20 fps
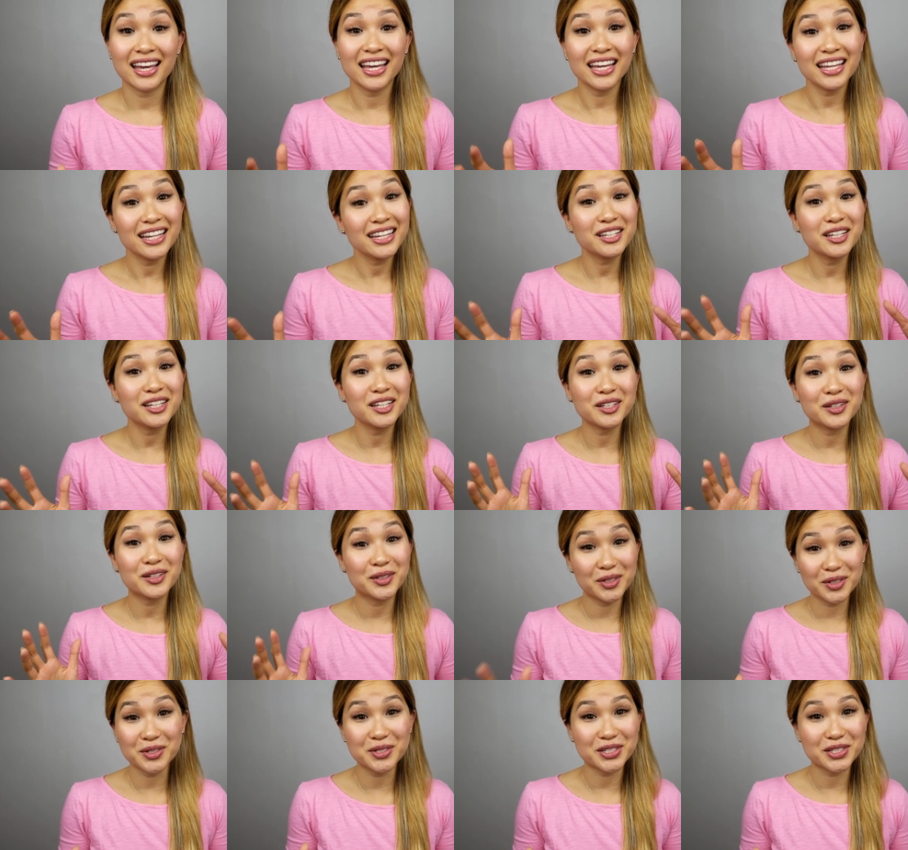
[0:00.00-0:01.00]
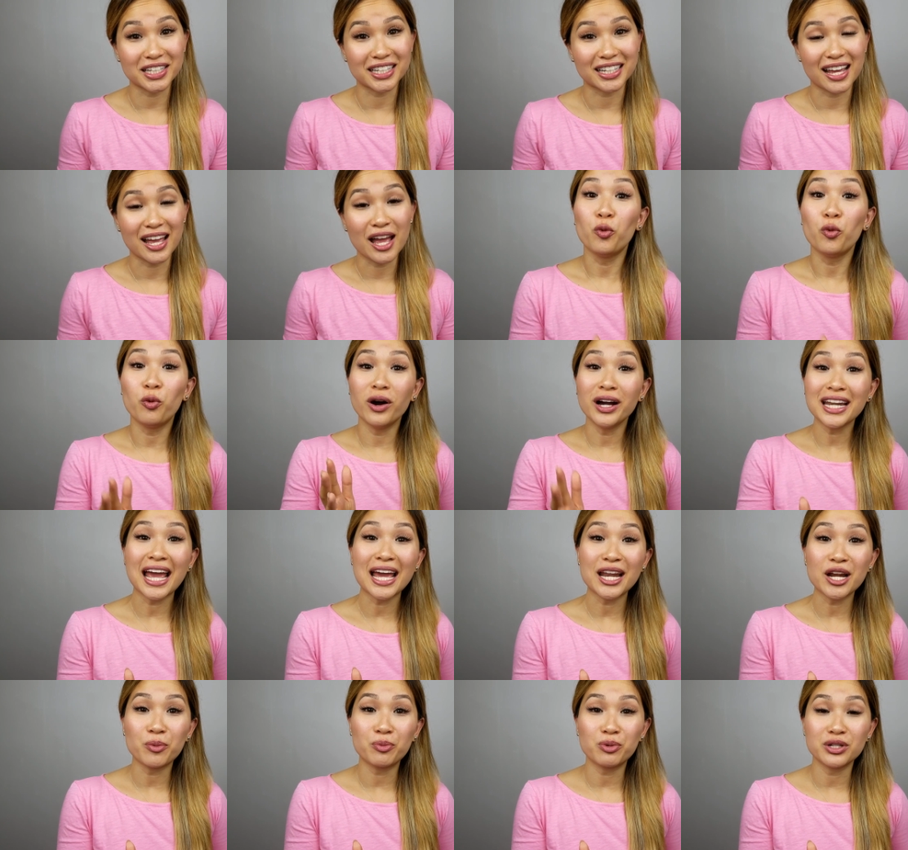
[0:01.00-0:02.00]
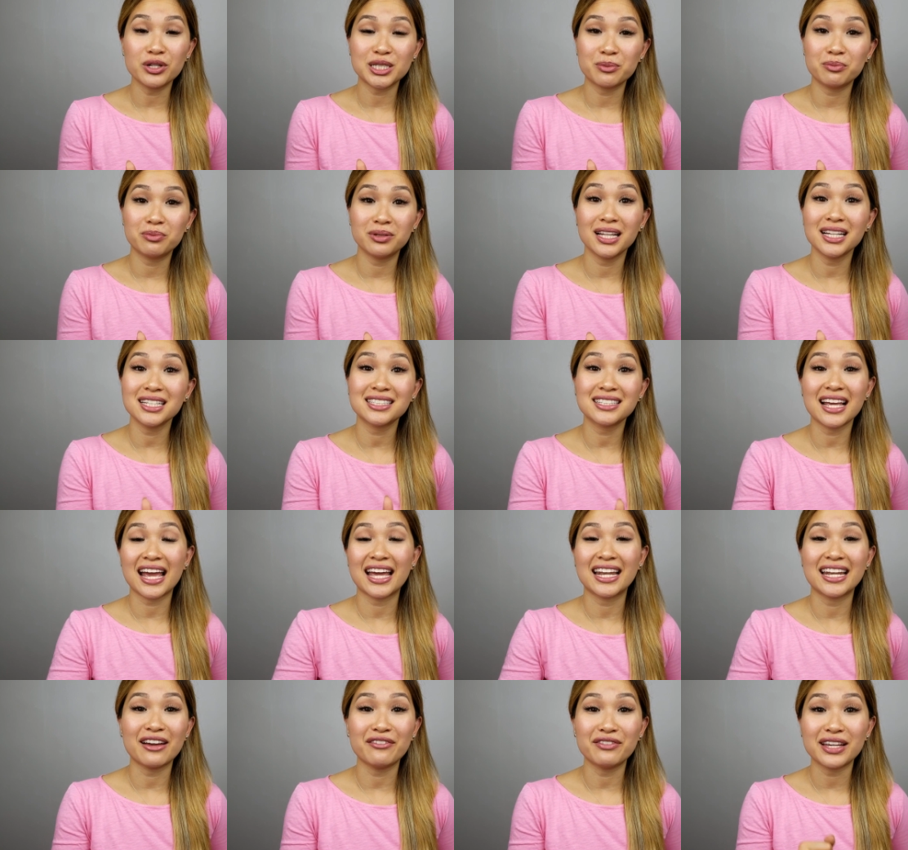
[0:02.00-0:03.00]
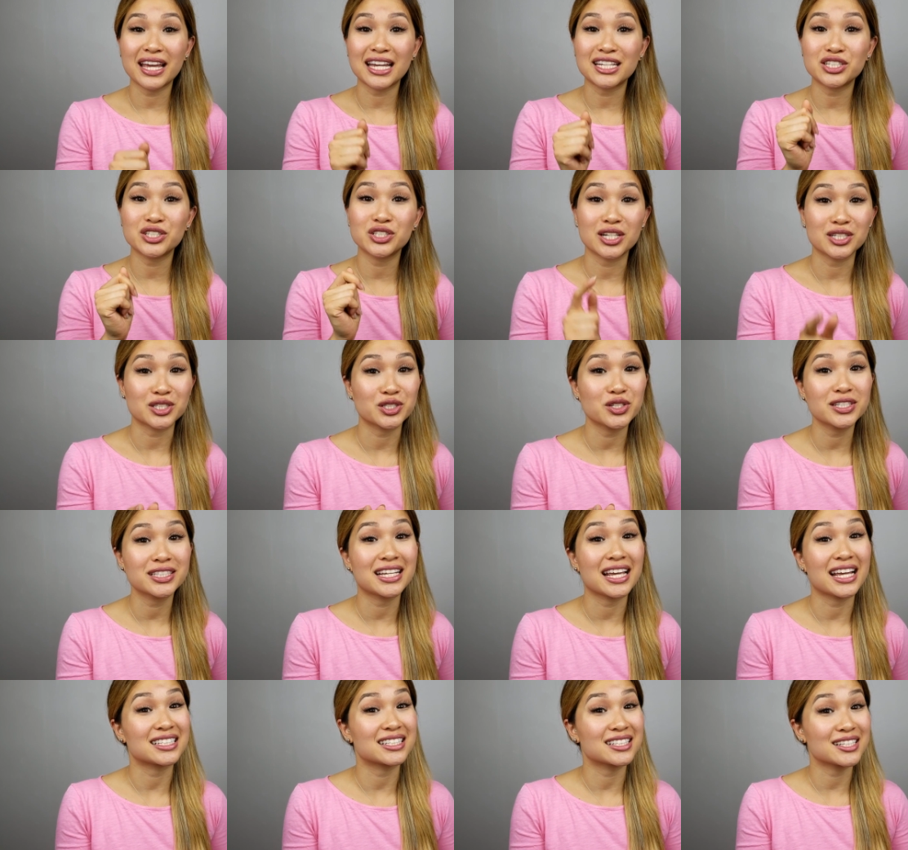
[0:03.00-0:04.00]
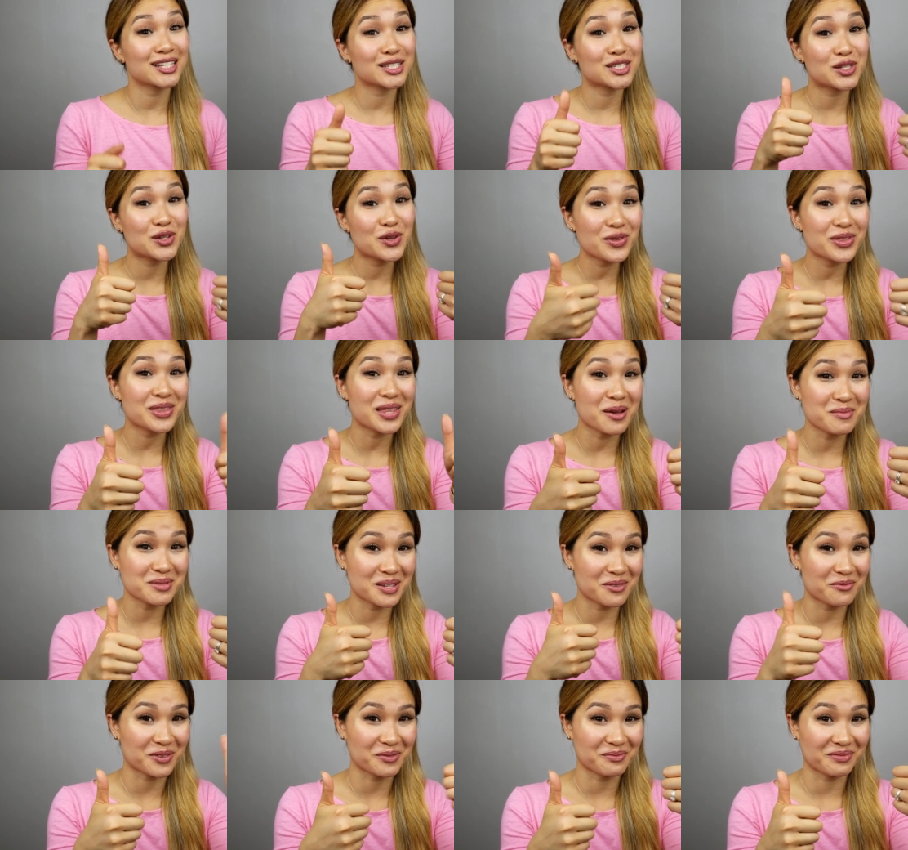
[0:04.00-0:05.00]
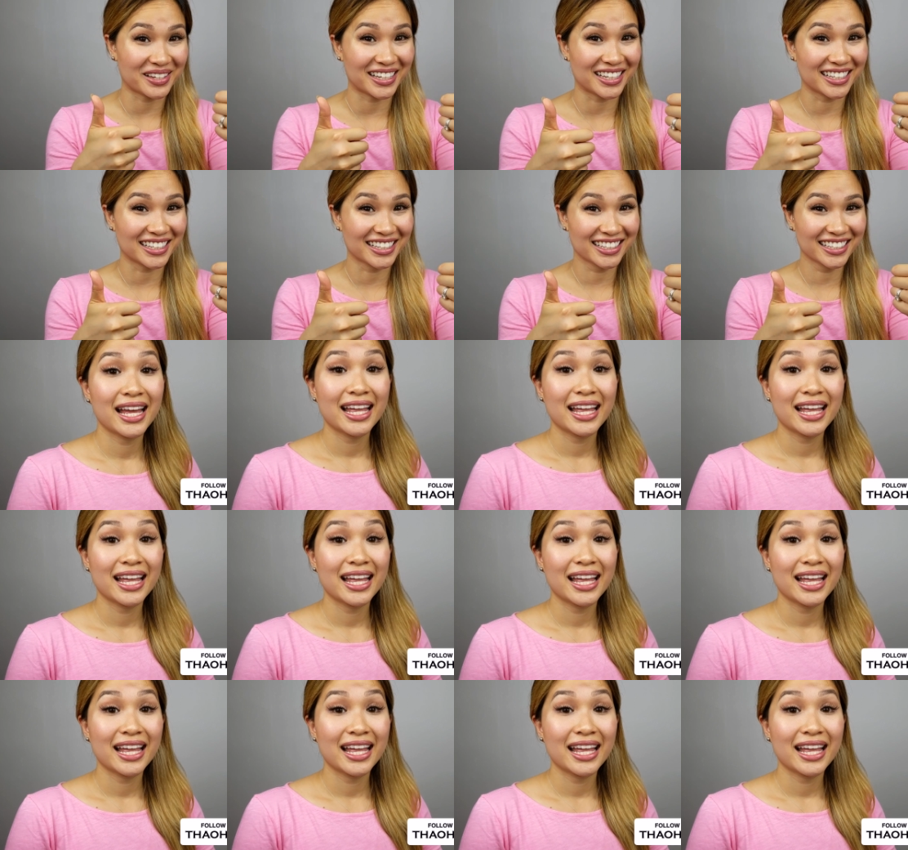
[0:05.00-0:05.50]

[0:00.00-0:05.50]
In conclusion, One Hand Operation Plus and Navigation Gestures gets two thumbs up from me.